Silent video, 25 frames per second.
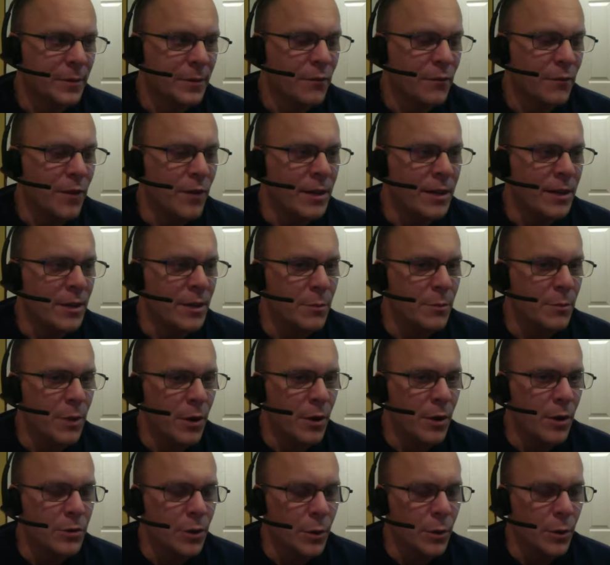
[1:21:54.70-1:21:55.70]
victim
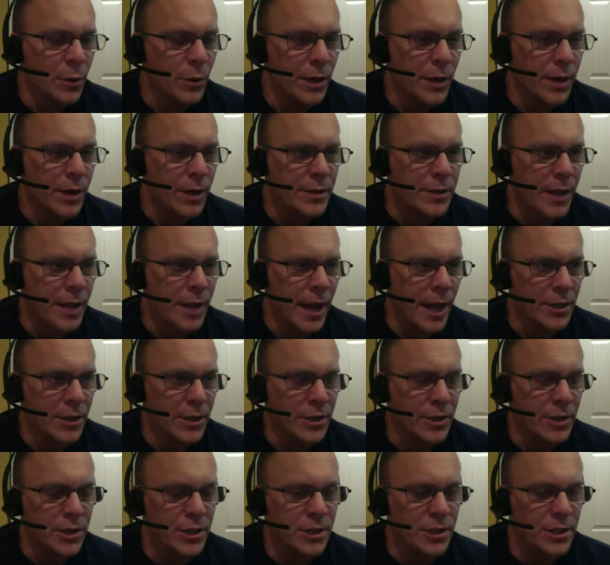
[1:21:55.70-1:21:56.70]
knows who it is, and
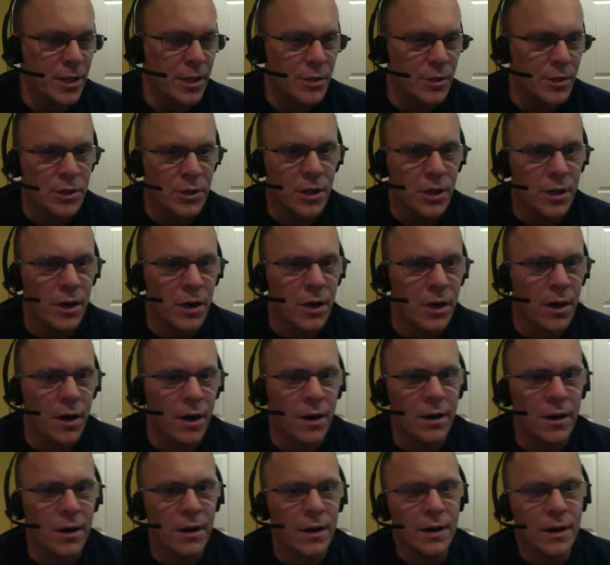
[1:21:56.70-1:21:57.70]
she says,
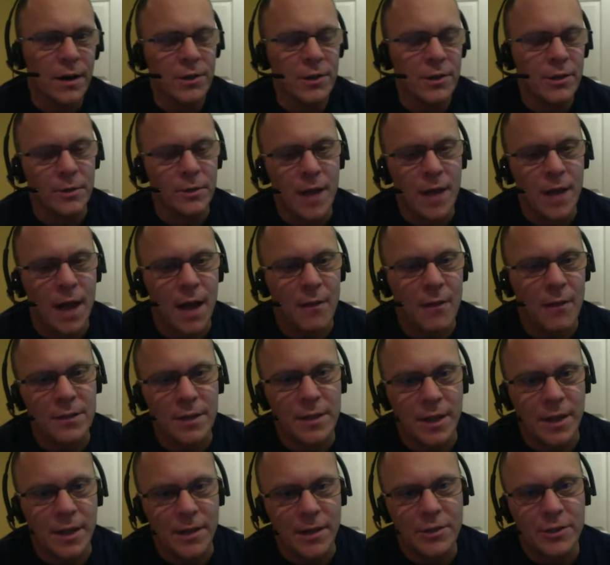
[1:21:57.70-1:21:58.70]
"Sir." So it's obviously
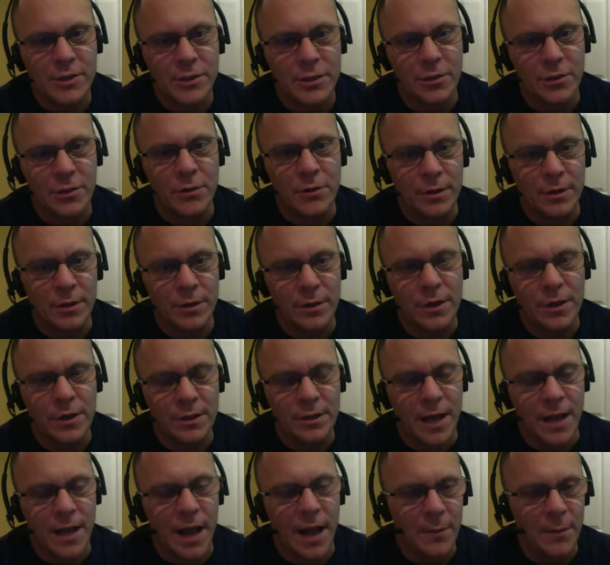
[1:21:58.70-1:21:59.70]
not a student. It's
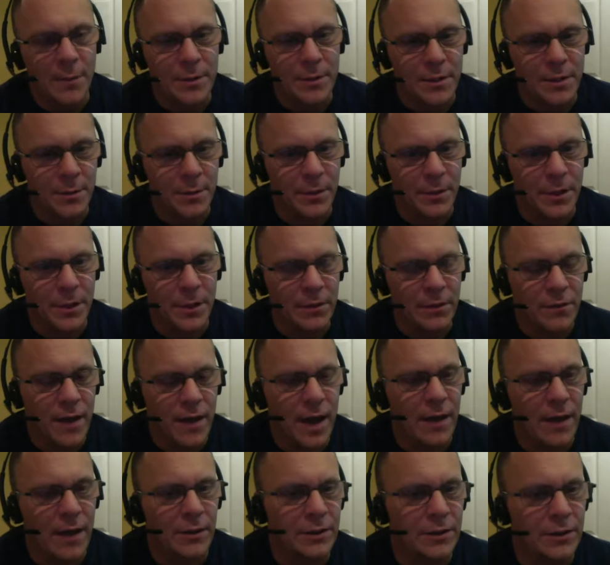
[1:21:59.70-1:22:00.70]
got to be somebody in the
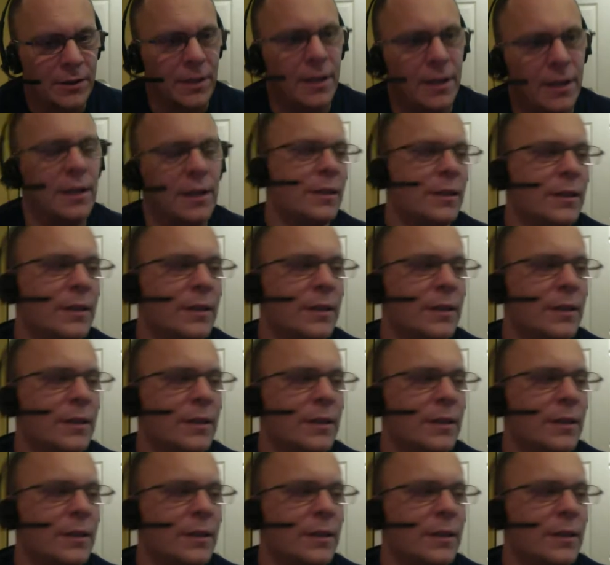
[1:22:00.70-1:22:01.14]
faculty.